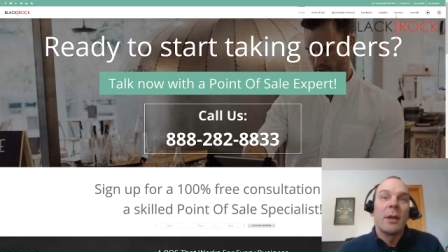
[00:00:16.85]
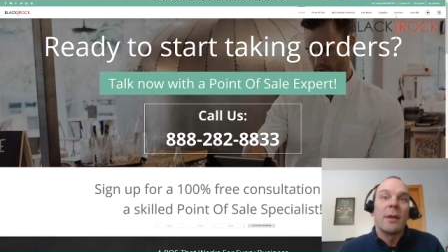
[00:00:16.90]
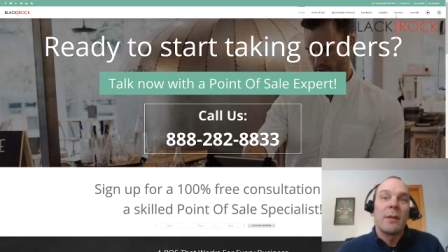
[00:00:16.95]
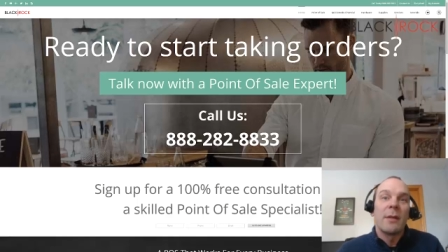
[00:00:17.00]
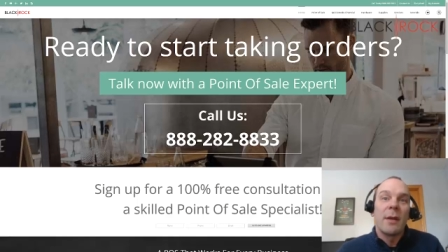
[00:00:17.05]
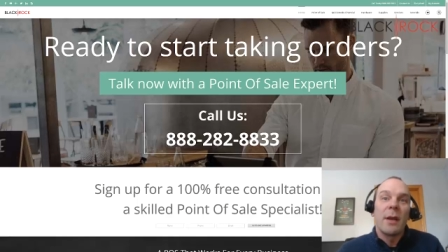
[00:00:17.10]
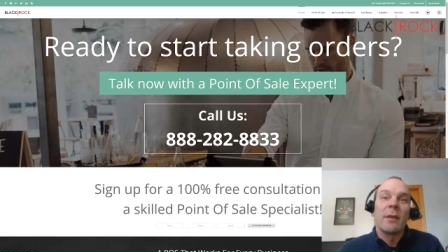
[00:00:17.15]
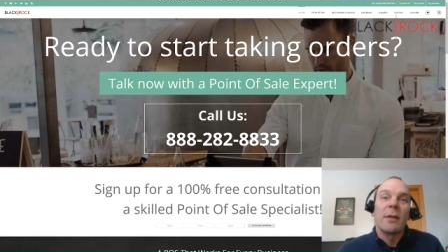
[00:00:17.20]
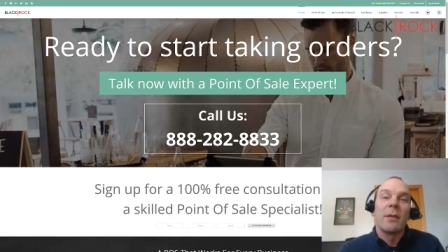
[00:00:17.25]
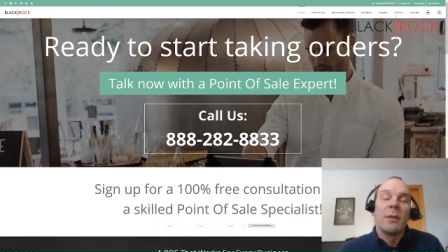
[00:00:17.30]
It's
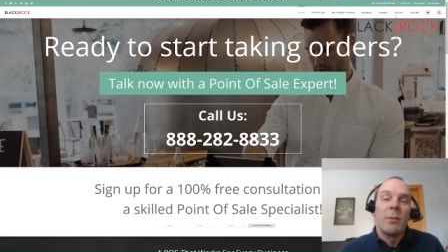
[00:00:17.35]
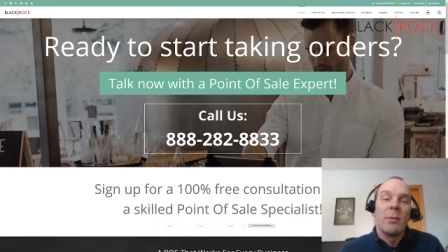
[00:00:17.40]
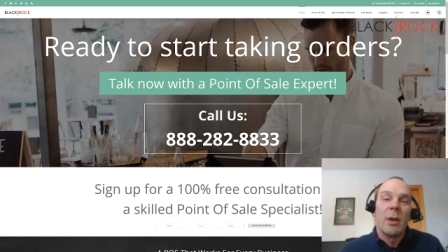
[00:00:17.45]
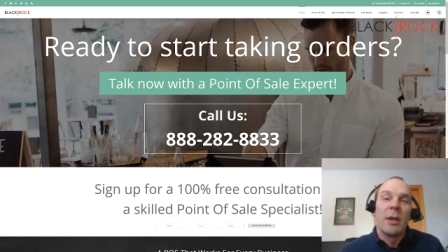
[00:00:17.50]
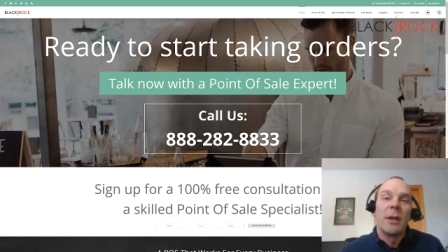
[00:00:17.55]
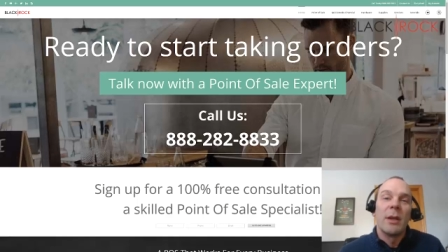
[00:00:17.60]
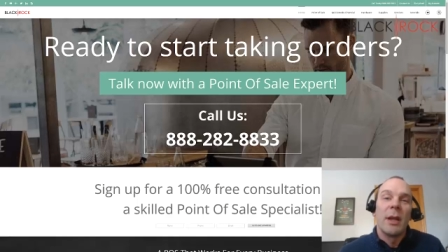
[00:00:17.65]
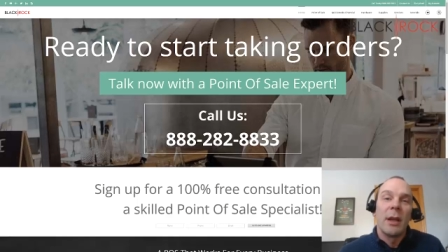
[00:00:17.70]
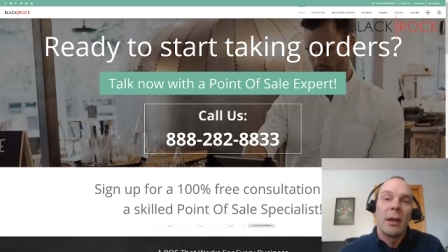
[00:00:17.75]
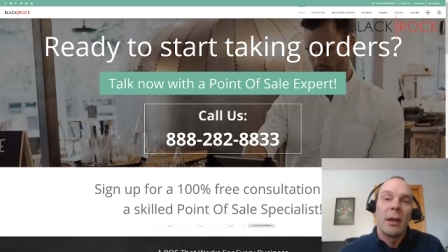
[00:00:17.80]
actually
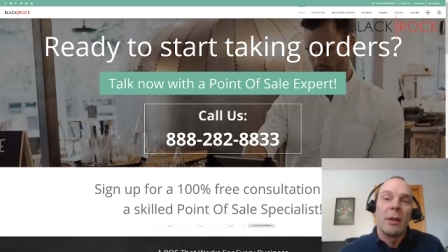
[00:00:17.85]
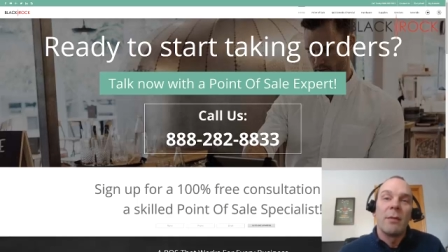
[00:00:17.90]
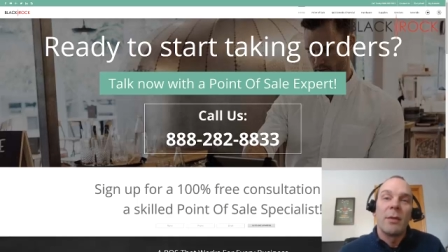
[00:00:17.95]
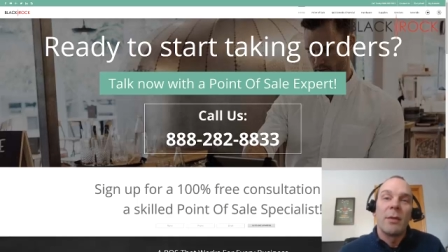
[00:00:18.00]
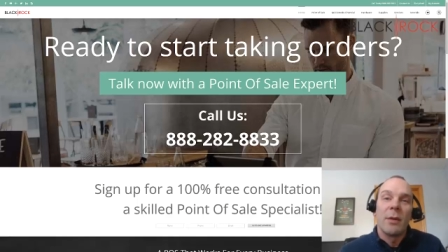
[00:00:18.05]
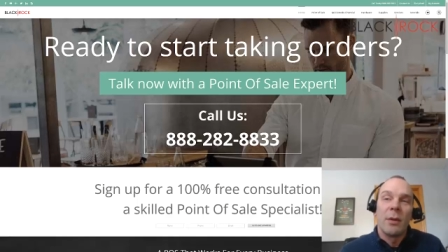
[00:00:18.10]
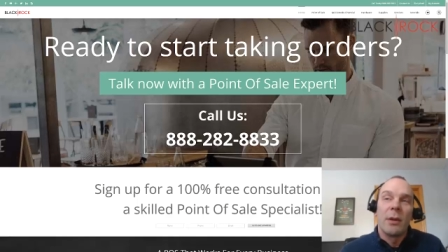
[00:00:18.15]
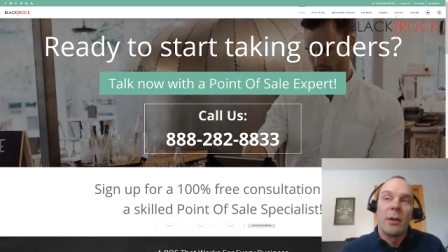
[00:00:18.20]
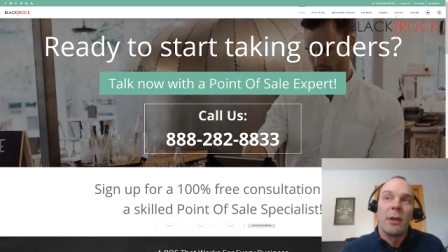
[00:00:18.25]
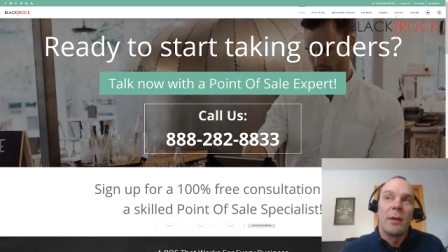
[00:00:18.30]
been negative
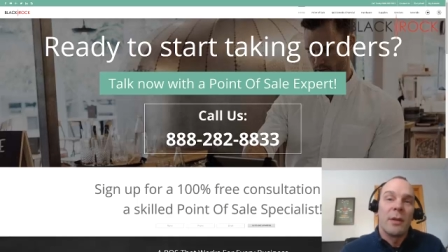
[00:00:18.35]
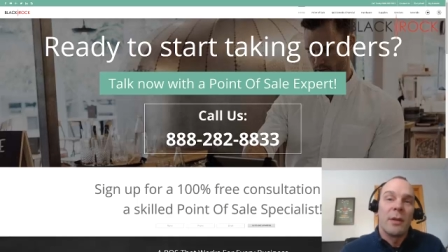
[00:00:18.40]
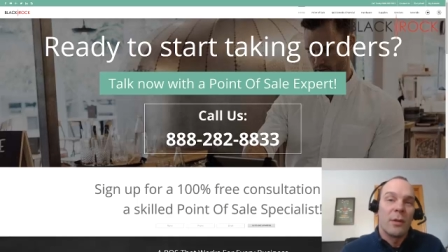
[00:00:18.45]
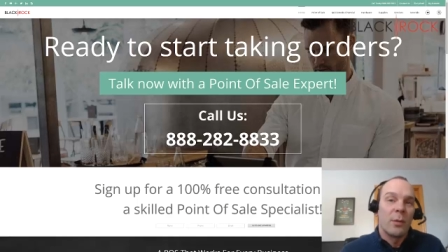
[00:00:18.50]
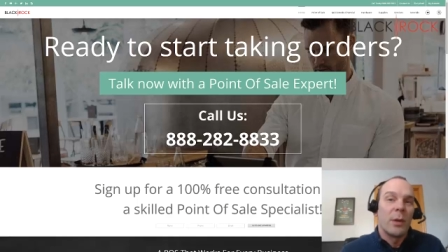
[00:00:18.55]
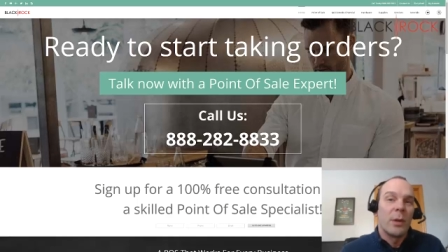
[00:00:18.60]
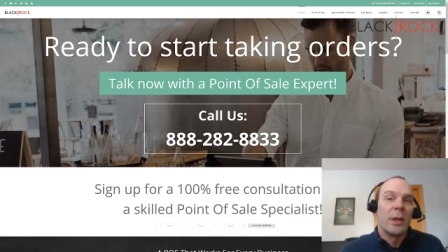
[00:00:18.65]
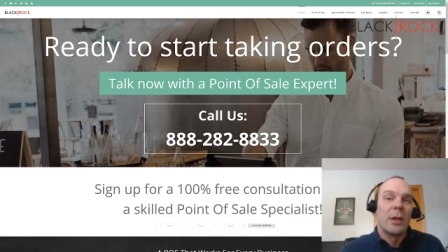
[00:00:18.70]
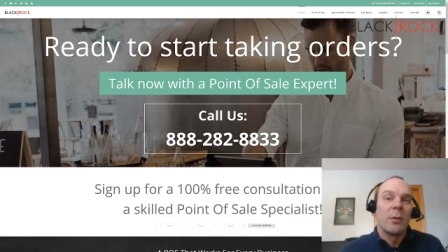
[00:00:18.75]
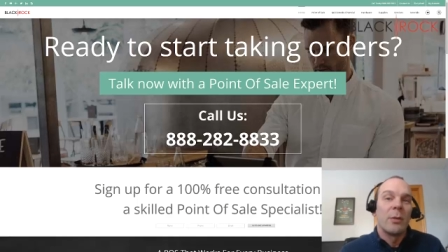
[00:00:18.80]
30 this
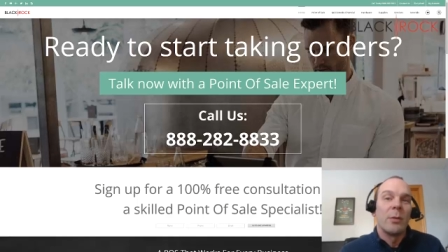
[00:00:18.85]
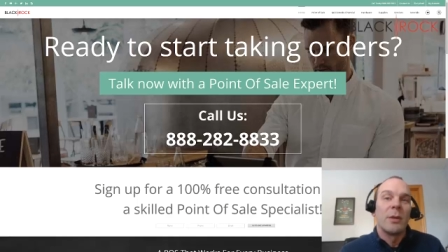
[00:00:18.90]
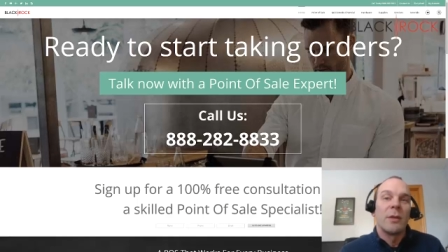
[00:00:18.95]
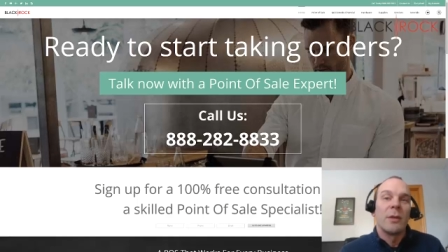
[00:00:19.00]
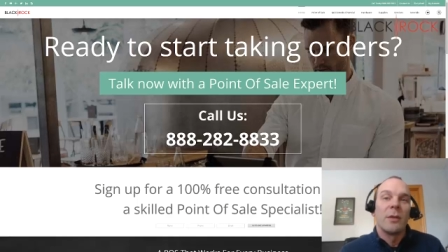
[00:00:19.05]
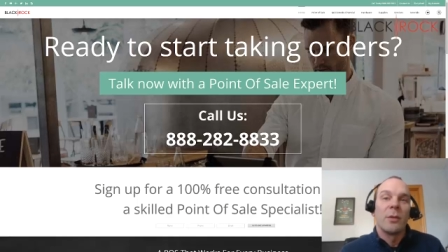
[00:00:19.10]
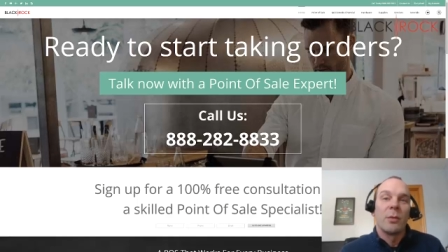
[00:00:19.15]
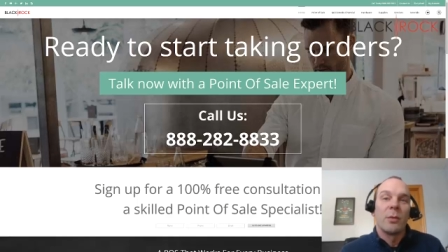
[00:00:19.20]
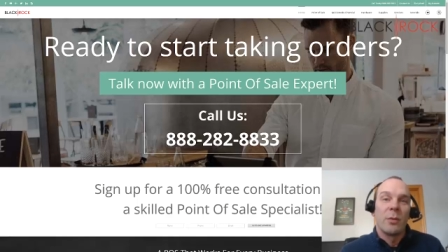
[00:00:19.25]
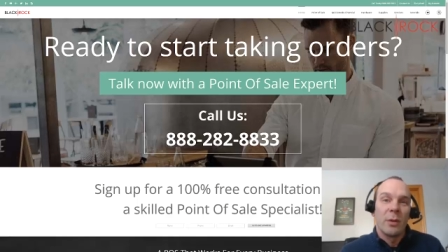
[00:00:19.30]
week, which
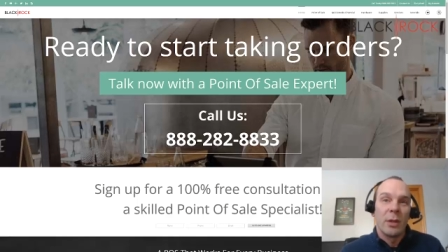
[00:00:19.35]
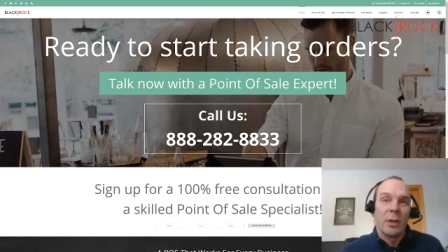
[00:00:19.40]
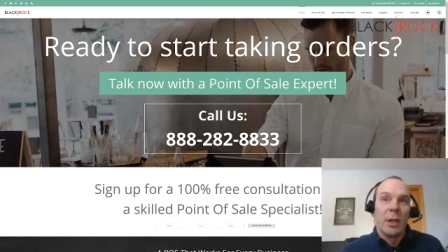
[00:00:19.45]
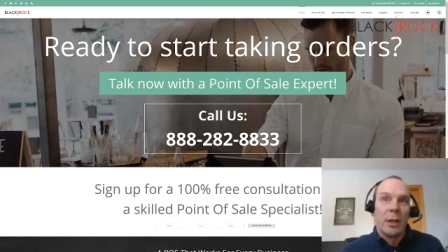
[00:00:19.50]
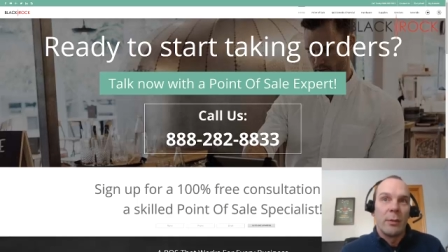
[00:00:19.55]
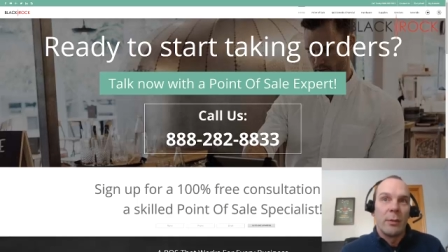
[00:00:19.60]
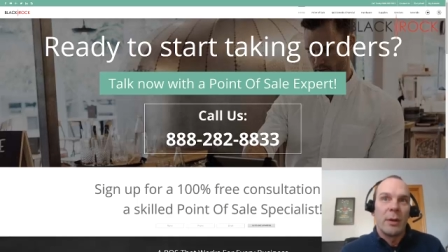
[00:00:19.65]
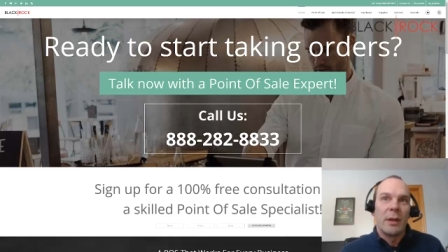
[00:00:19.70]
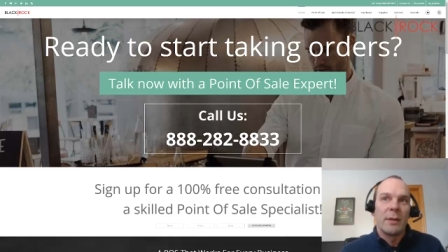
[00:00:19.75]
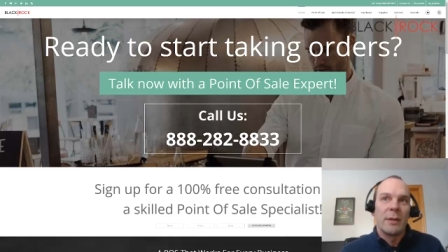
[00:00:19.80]
is really
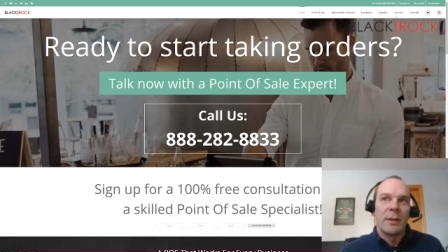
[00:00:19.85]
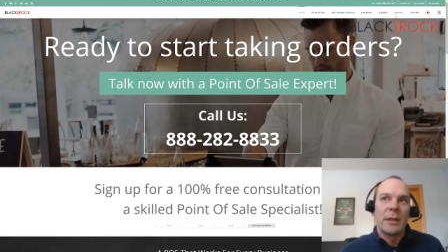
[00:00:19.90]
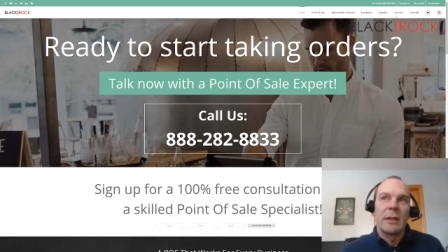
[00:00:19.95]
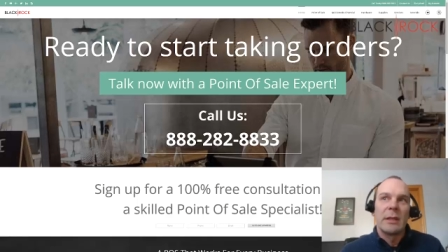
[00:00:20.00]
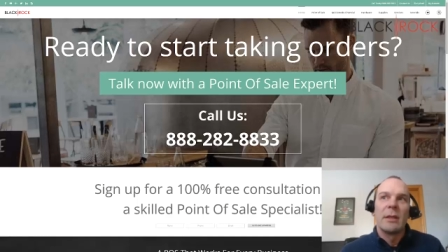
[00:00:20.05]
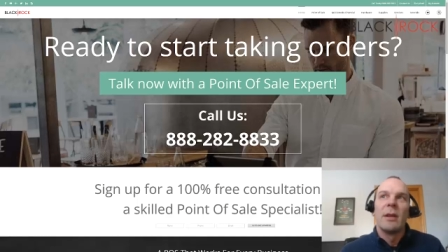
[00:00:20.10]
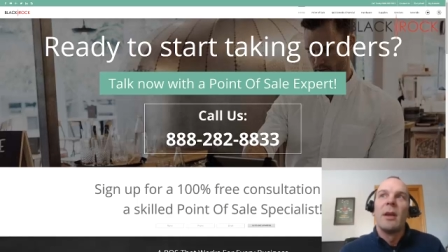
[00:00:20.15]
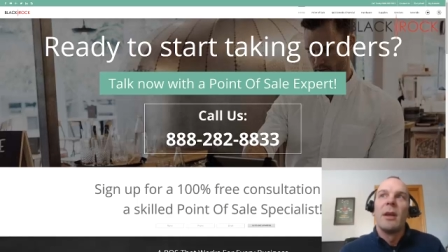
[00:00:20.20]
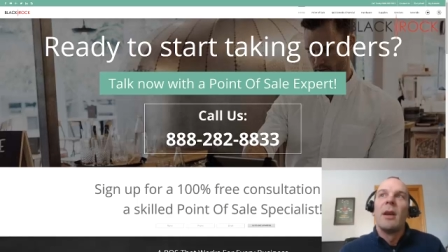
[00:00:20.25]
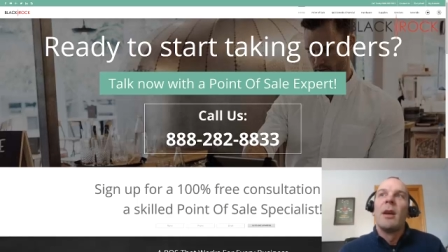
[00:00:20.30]
crazy.